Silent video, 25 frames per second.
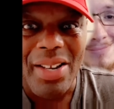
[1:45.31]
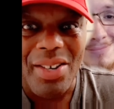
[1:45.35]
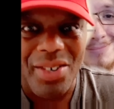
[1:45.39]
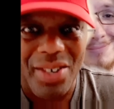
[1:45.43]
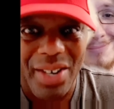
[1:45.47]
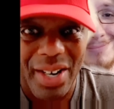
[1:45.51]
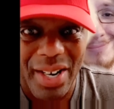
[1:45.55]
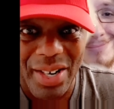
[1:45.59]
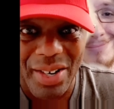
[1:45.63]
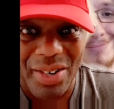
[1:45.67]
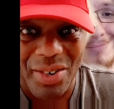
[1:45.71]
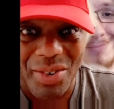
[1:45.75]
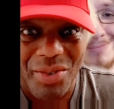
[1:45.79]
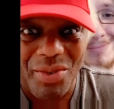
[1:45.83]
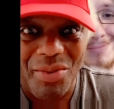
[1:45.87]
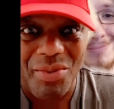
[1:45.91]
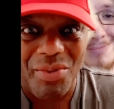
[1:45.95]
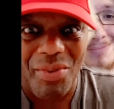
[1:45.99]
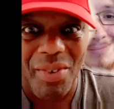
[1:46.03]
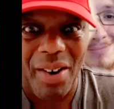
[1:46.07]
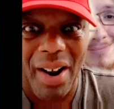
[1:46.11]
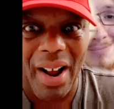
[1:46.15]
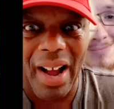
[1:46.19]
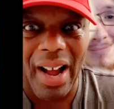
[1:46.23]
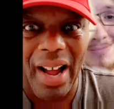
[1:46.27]
Jesus
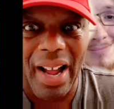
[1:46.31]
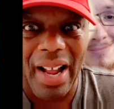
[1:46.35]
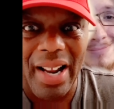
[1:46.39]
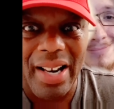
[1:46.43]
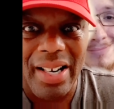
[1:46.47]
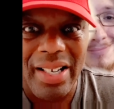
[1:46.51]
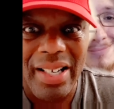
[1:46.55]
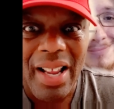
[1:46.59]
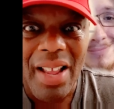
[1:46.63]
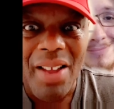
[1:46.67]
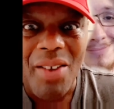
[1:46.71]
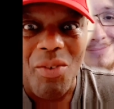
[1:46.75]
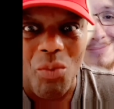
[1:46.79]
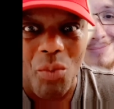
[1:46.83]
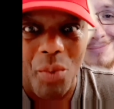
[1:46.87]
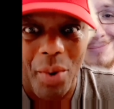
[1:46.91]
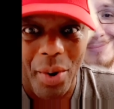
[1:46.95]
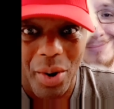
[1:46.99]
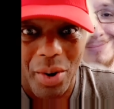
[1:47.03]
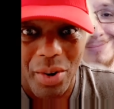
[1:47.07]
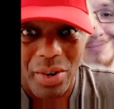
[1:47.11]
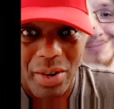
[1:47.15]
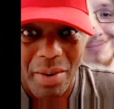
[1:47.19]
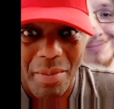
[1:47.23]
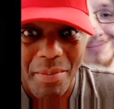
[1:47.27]
Christ,
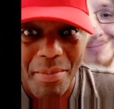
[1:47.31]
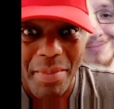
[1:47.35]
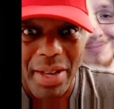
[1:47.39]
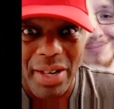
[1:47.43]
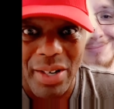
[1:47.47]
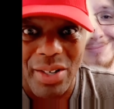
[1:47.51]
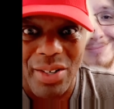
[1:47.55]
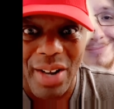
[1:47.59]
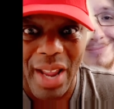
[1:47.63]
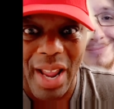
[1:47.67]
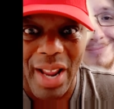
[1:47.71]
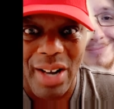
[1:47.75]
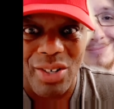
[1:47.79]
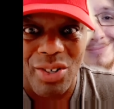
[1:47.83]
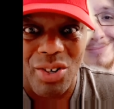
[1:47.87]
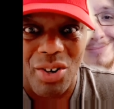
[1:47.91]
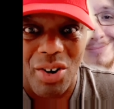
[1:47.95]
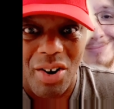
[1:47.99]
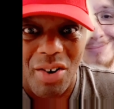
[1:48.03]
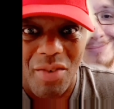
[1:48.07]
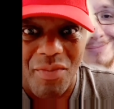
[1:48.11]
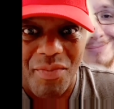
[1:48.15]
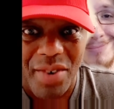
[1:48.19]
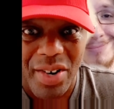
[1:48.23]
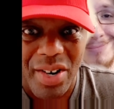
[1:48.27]
we're gonna miss that
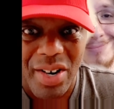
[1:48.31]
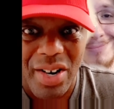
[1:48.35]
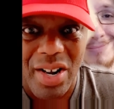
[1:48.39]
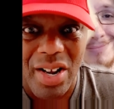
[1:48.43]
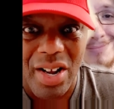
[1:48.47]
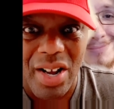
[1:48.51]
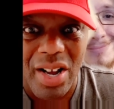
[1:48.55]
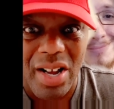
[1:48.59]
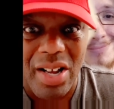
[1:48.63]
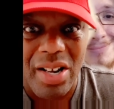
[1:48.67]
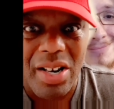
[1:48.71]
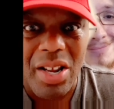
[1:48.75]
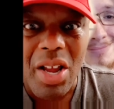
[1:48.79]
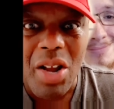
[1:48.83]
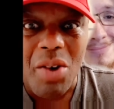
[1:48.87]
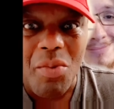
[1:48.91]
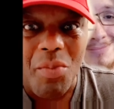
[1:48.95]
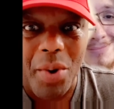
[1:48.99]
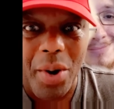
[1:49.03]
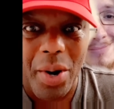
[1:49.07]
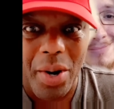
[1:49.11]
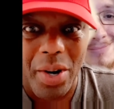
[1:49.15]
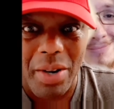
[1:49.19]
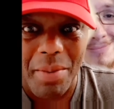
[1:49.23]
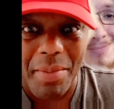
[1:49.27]
sermon for good.
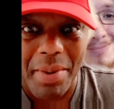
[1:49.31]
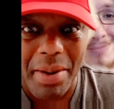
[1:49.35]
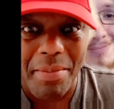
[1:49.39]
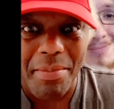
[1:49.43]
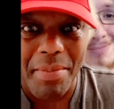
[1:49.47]
We're gonna be